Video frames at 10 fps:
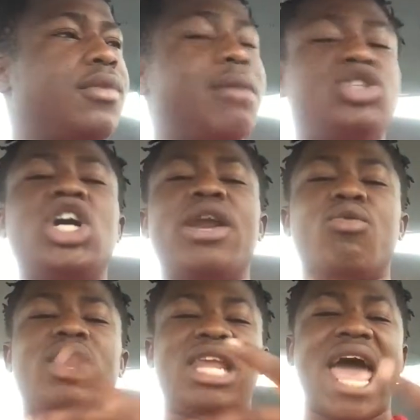I'm trying
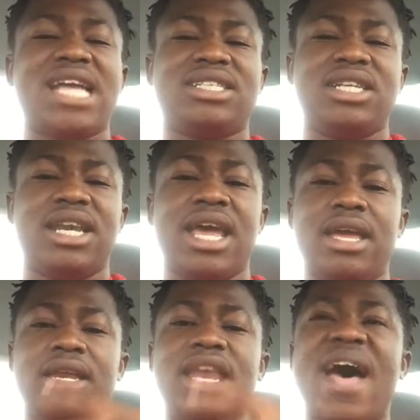to relax
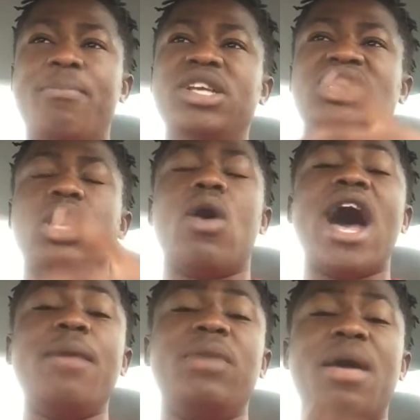today, not be so
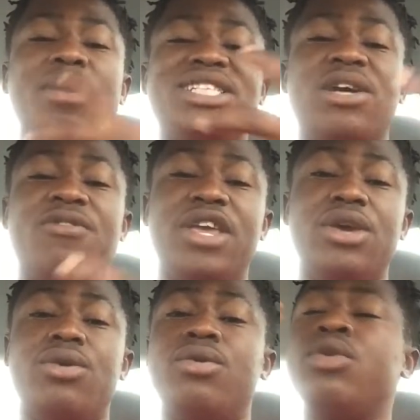hyped, let myself
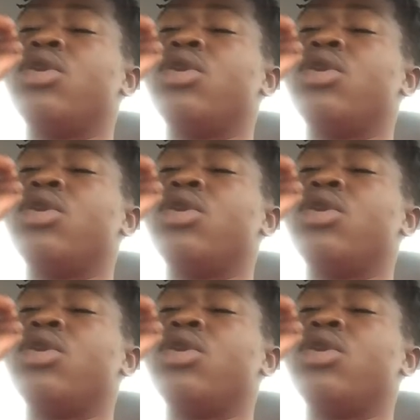heal.